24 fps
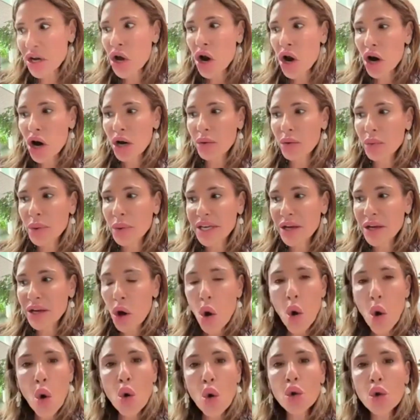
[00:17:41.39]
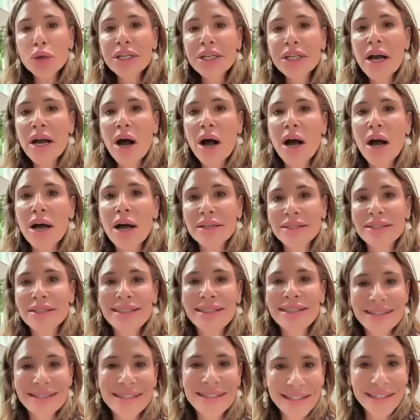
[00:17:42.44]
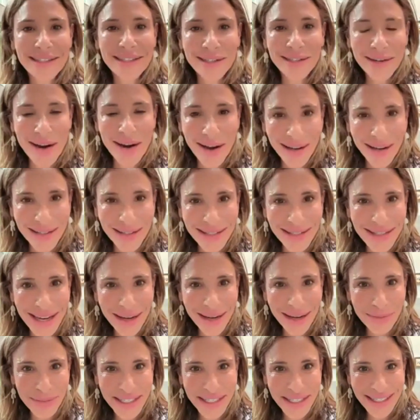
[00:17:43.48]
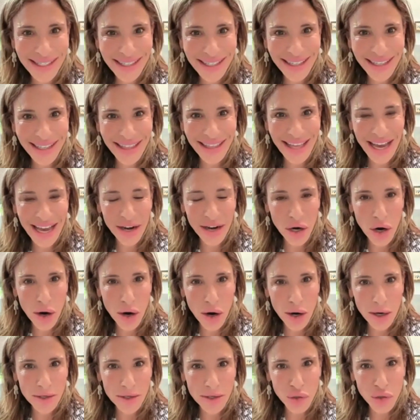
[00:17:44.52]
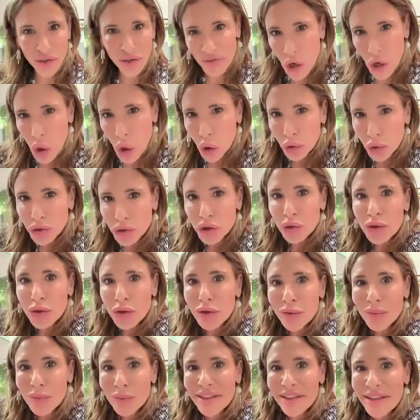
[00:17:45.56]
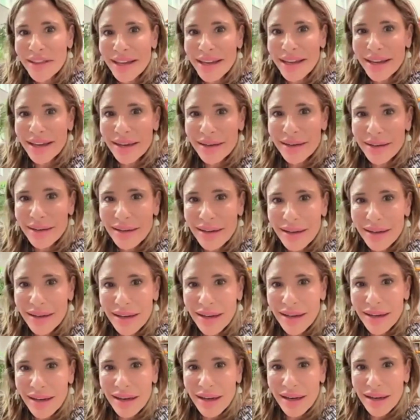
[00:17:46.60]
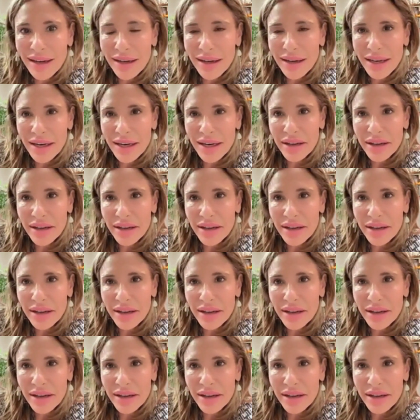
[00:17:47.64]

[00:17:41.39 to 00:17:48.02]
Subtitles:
Are we holding on to these dear concepts that are sort of cultural within an